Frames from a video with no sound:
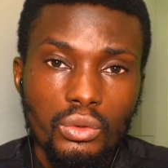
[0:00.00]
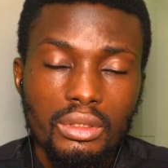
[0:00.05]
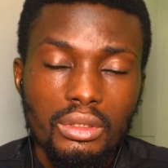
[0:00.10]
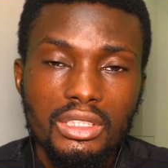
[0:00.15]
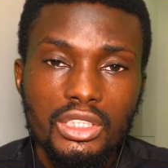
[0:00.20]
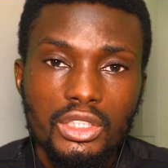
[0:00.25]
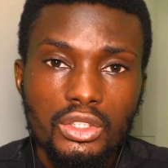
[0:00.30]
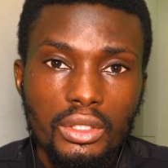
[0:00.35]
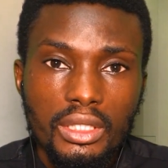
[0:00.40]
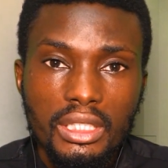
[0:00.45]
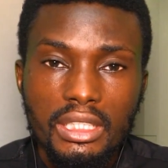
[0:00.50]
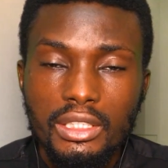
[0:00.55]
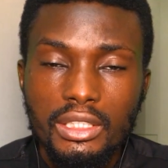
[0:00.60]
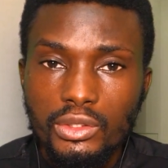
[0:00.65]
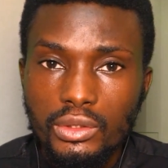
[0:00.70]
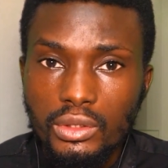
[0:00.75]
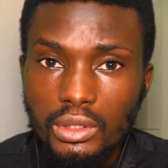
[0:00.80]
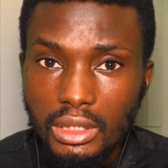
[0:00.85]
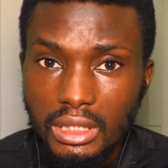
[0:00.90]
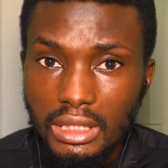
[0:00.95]
Studying
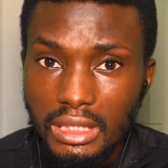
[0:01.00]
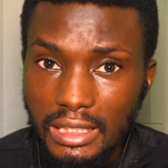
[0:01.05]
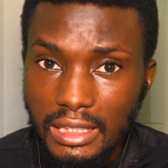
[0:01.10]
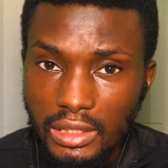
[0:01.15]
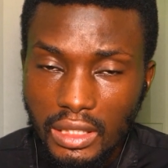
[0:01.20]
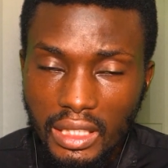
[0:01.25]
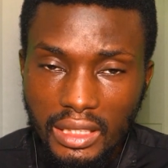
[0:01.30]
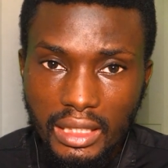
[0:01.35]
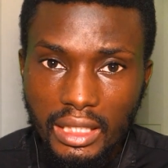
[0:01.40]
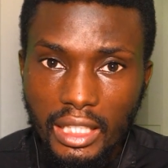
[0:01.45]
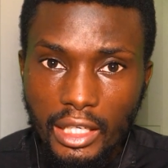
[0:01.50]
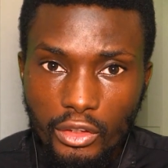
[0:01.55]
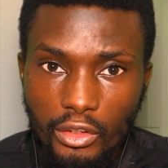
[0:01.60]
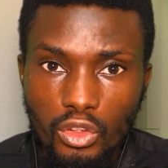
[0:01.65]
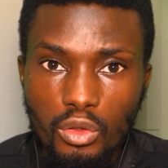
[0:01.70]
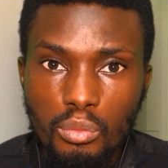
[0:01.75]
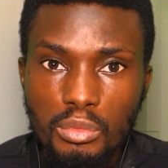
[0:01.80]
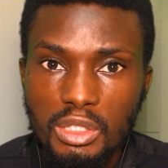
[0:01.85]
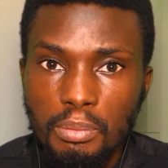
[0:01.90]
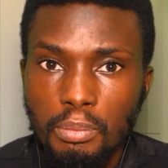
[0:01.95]
in the United
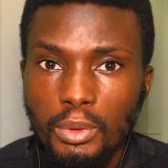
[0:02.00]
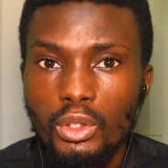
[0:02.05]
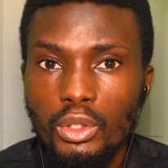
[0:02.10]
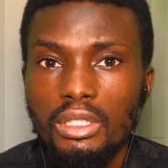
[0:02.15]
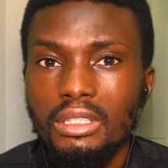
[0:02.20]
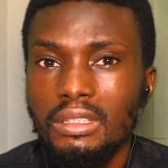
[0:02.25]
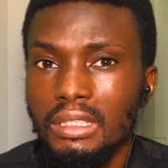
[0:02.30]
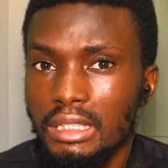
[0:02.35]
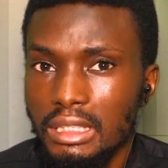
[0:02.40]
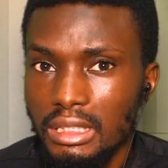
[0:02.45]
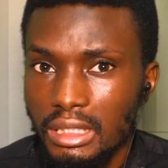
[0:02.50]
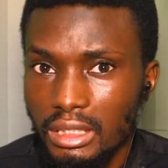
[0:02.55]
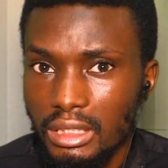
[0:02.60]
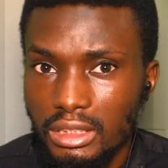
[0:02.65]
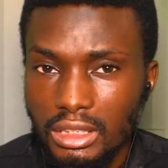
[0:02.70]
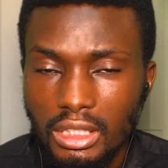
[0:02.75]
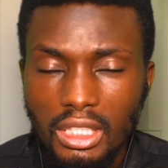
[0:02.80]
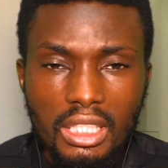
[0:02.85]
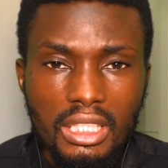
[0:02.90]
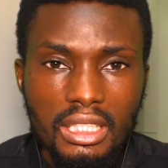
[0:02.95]
Kingdom is purely
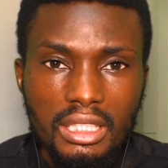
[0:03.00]
research.